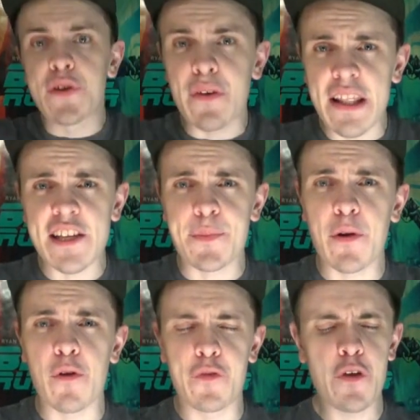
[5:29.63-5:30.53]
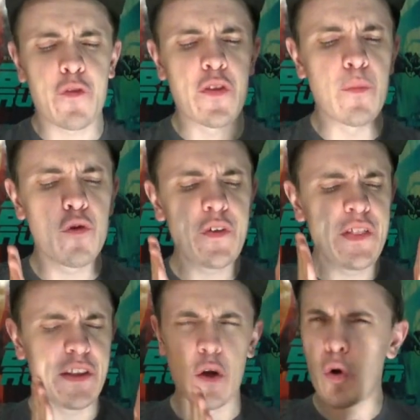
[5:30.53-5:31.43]
So yeah, that was my review for the
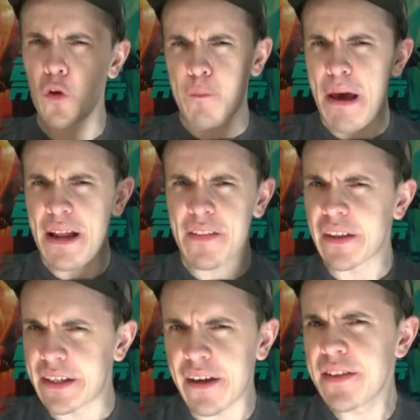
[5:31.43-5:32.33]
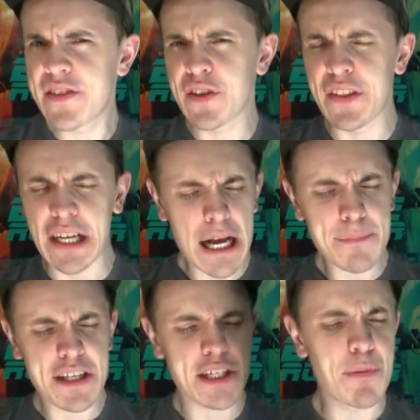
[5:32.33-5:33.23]
movie The Old Man and the Gun. So in the
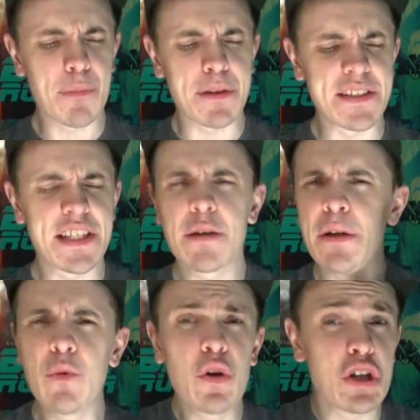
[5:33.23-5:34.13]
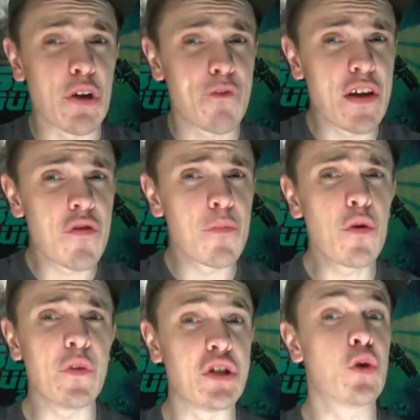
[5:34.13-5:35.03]
comment section below, please tell me what is your favorite
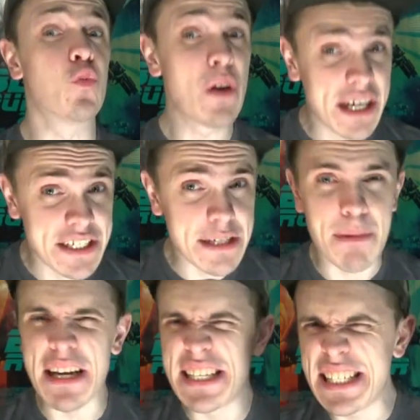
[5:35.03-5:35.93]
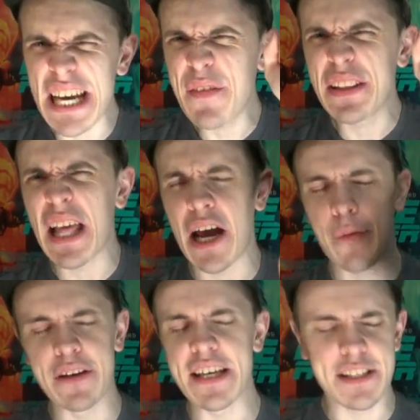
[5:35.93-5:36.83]
movie directed by David
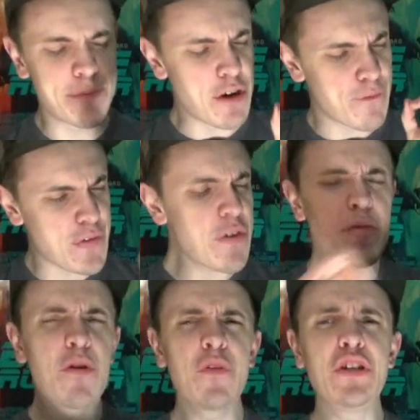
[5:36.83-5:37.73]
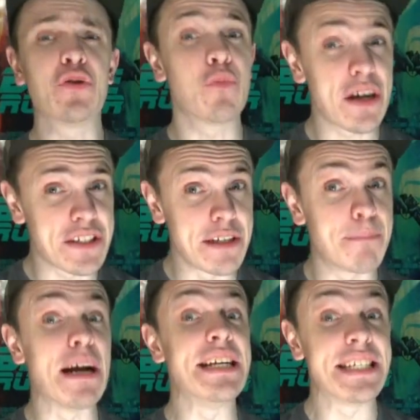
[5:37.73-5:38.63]
Lowery. Yes, your favorite movie directed
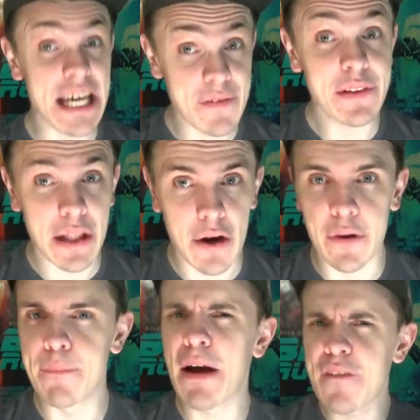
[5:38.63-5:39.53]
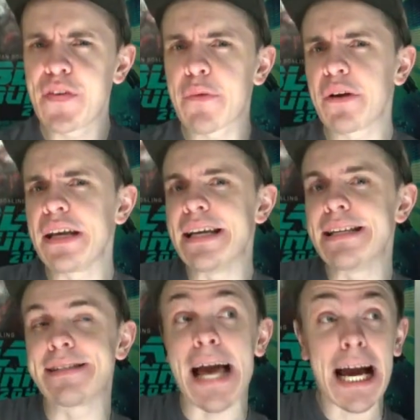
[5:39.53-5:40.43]
by David Lowery. My favorite
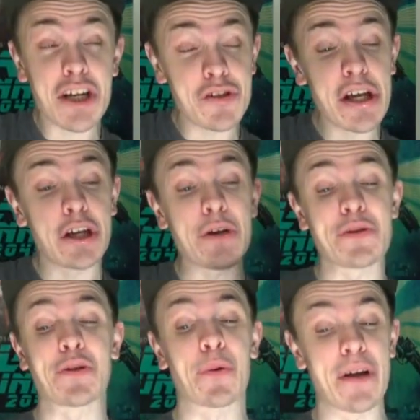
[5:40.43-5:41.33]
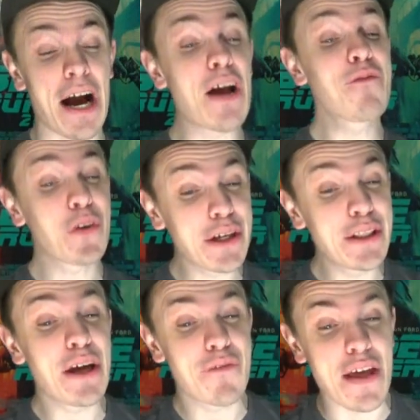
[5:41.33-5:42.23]
is actually A Ghost Story. I
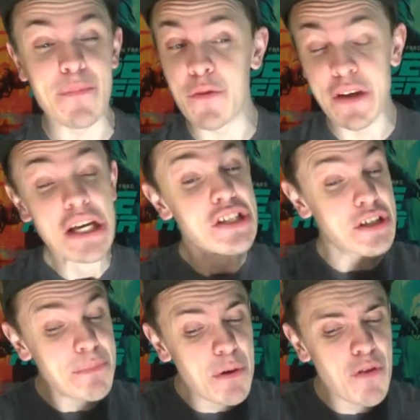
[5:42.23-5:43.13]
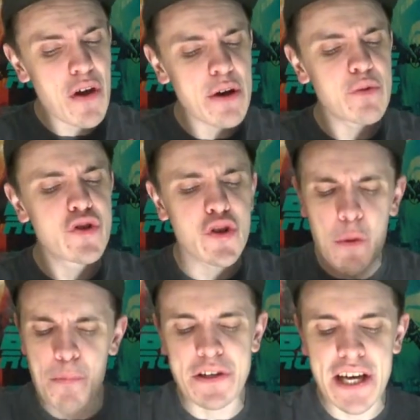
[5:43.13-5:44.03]
freaking love that movie. Some people thought it was
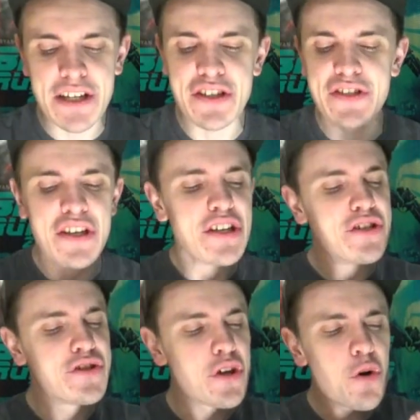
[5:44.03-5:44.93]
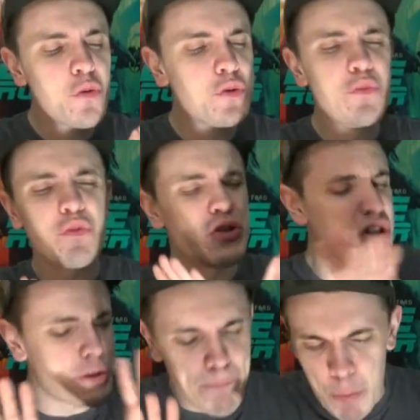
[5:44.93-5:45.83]
so pretentious, so
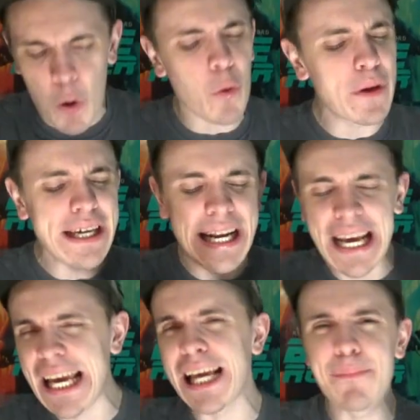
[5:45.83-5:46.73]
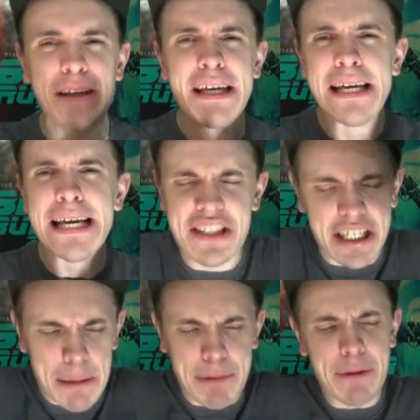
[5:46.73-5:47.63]
just boring and hammy. It's a
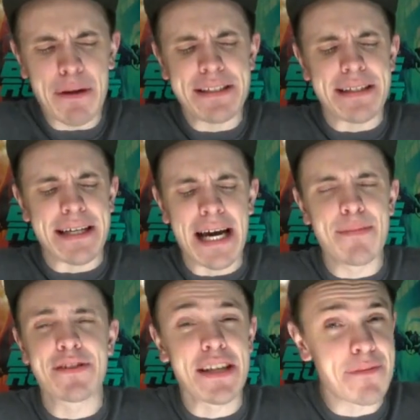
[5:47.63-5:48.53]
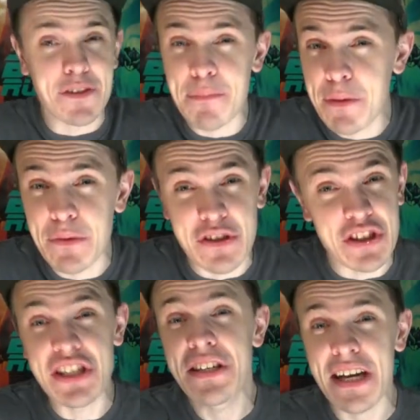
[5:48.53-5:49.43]
complete waste of time and stuff. Some people
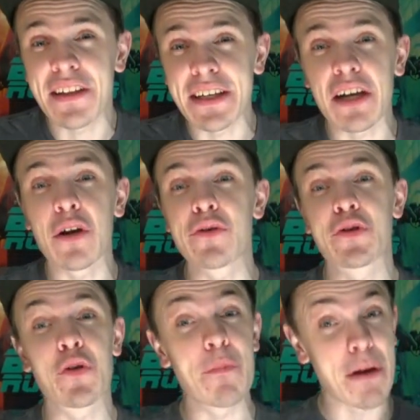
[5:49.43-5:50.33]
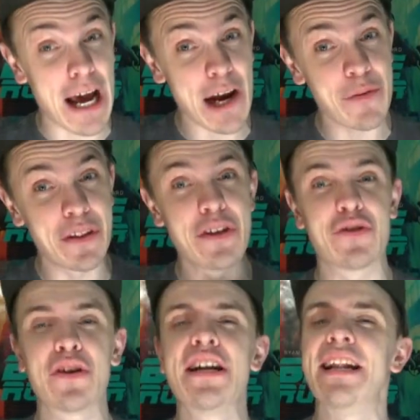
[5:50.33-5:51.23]
just did not like a ghost story, but I really
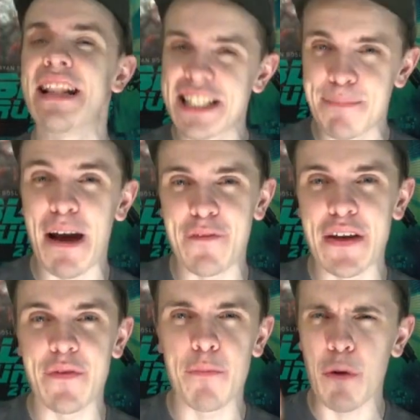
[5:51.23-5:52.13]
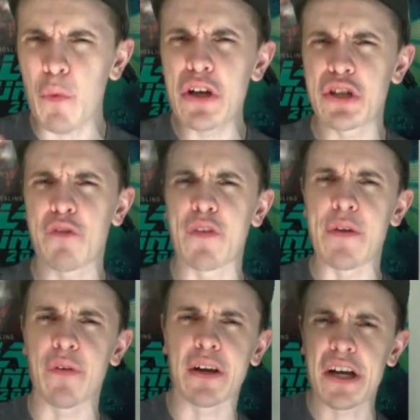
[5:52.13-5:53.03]
enjoyed it. That's my favorite. But what is your favorite?